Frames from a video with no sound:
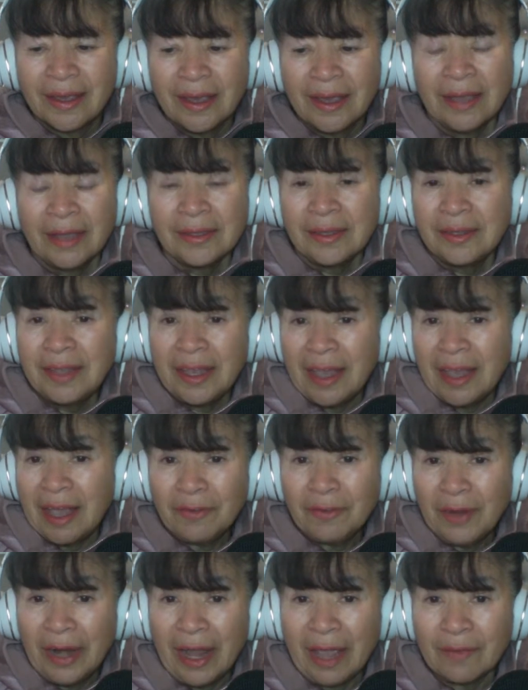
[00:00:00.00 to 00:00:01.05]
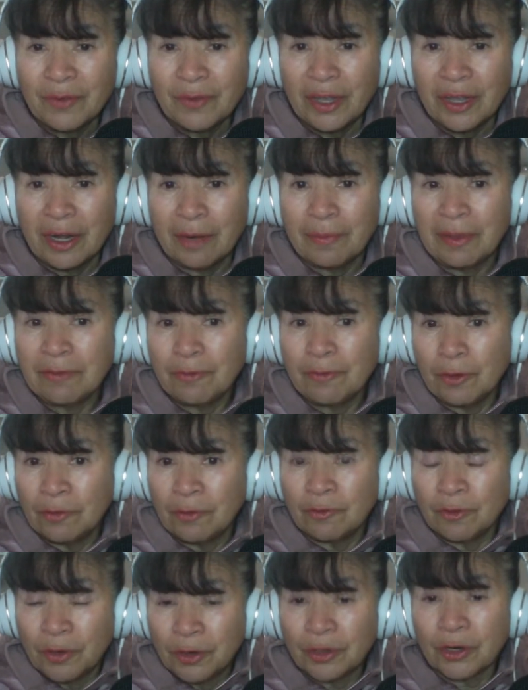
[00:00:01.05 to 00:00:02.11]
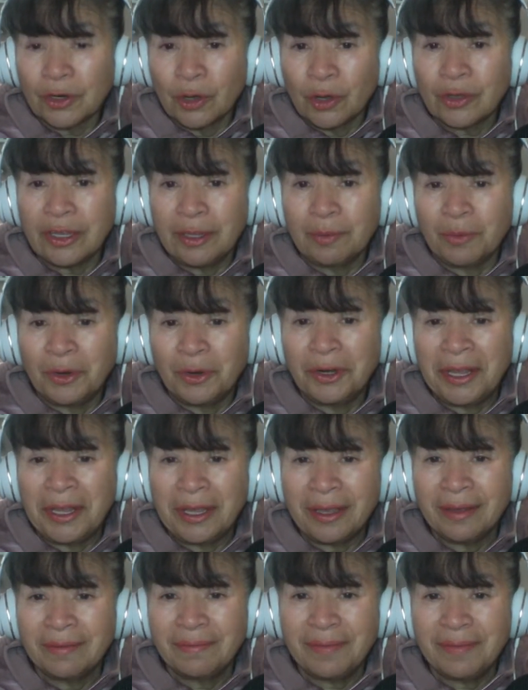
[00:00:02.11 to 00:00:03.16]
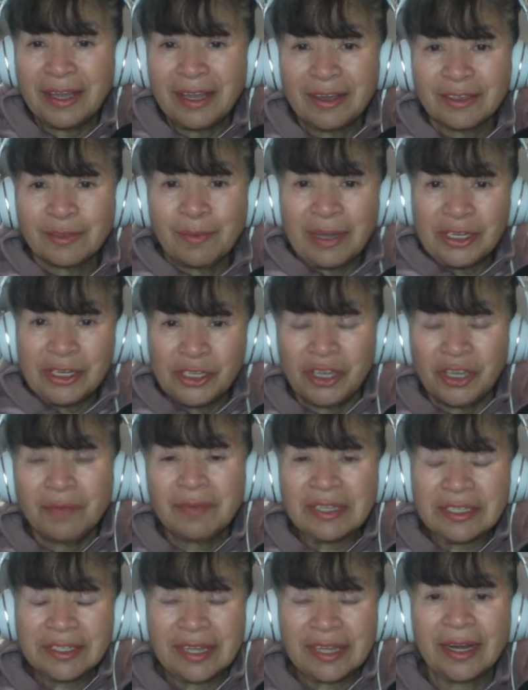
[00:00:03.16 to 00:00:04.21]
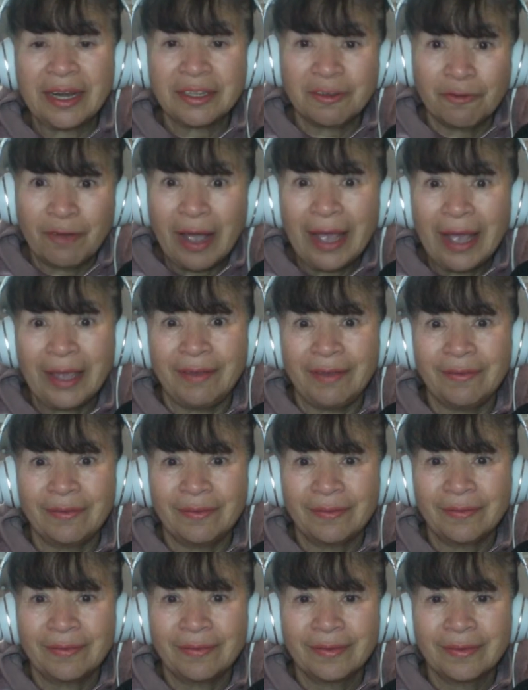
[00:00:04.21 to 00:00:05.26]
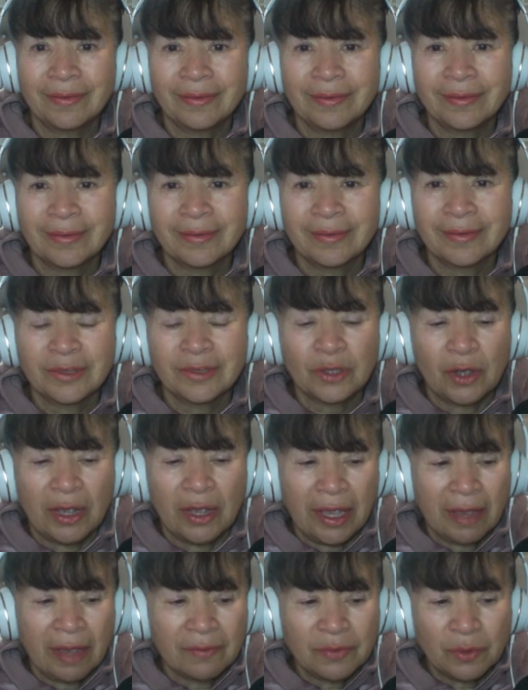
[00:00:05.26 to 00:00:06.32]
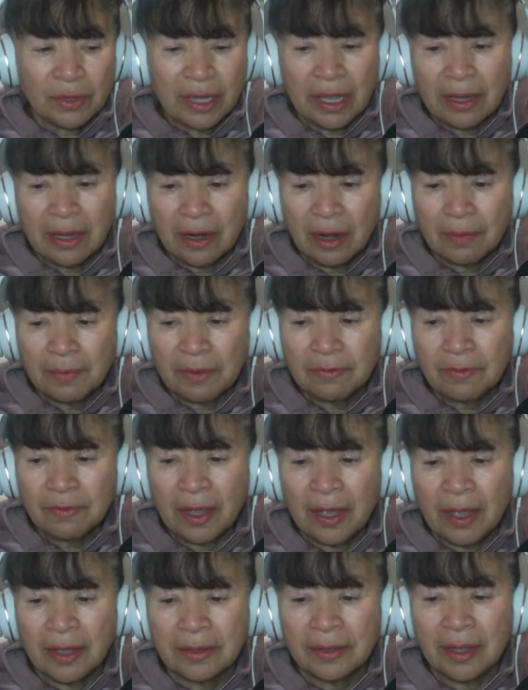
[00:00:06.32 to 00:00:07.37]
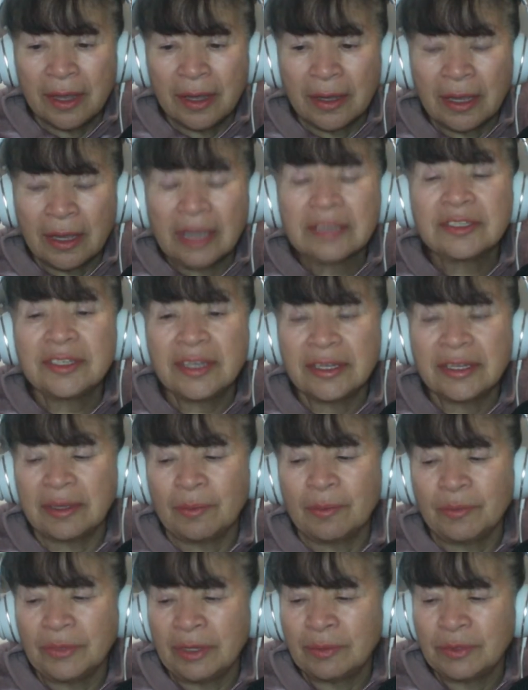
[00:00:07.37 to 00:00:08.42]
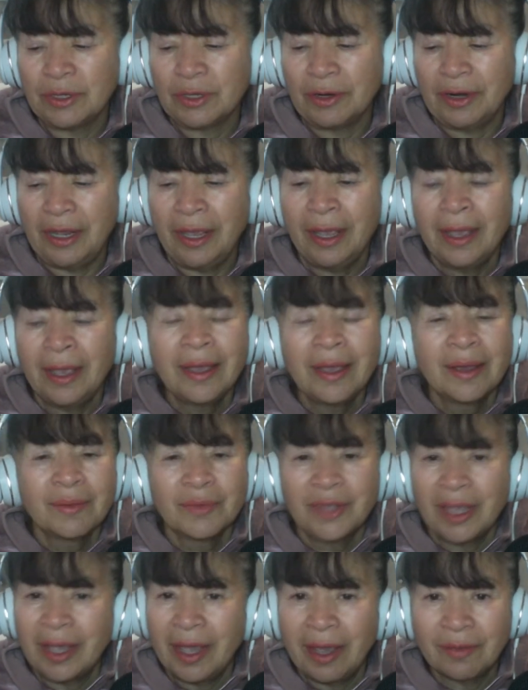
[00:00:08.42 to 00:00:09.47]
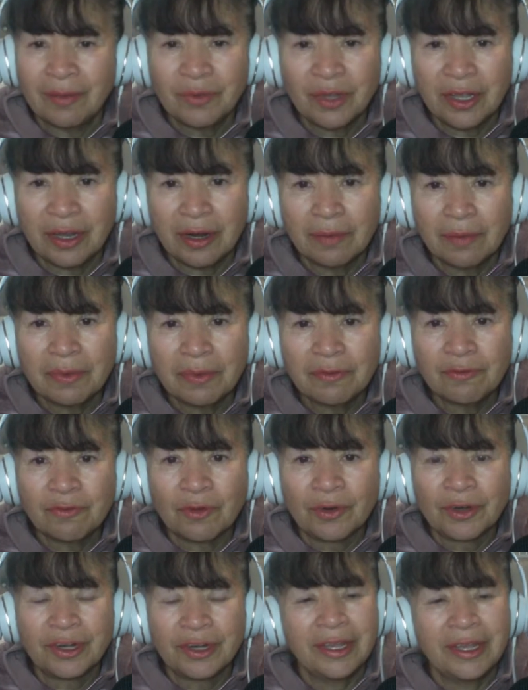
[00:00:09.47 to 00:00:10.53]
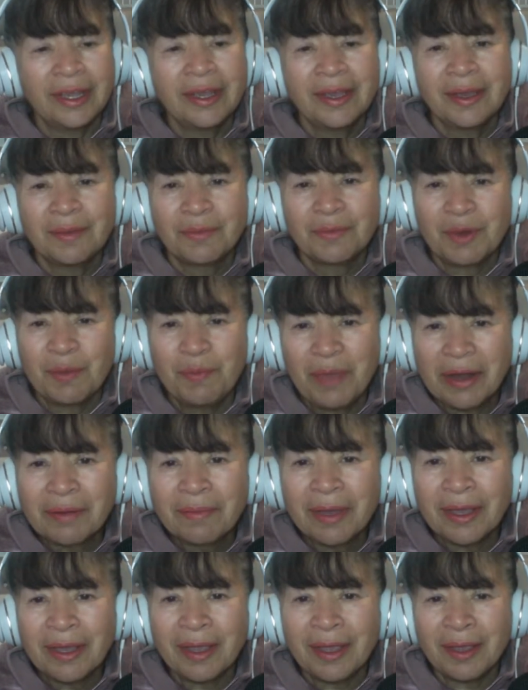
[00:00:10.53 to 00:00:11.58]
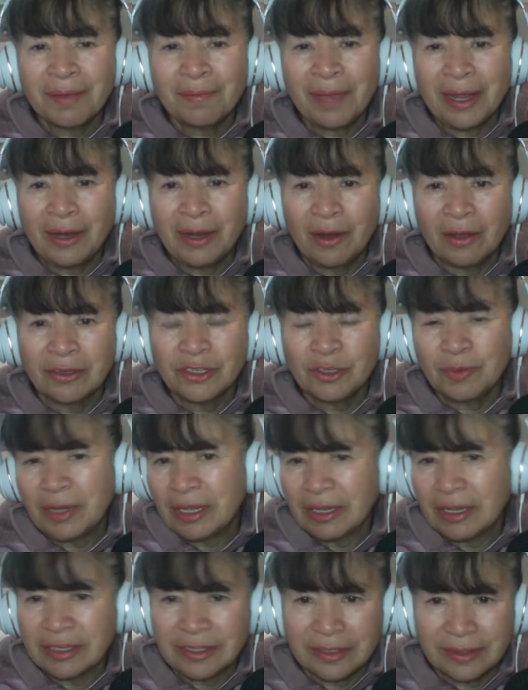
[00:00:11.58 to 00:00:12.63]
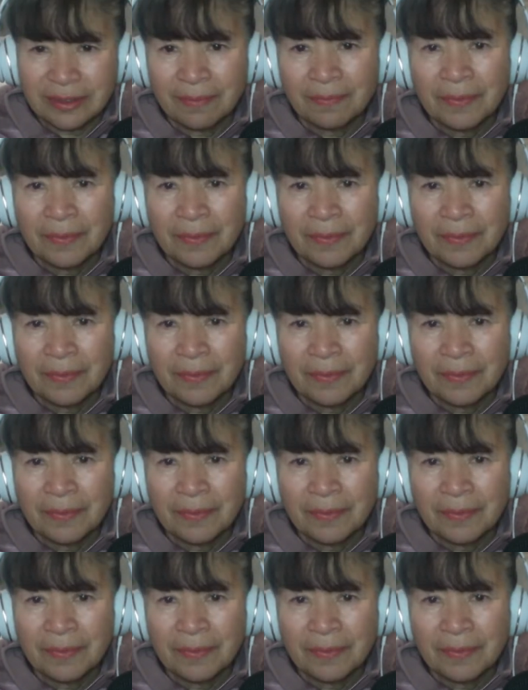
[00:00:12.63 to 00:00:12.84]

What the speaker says: And the day after, I have to get up at 4 o'clock in the morning because my shift starts at 5. So I have to get up at 6. I'm sorry. But I have to get up at 4, prepare my lunch because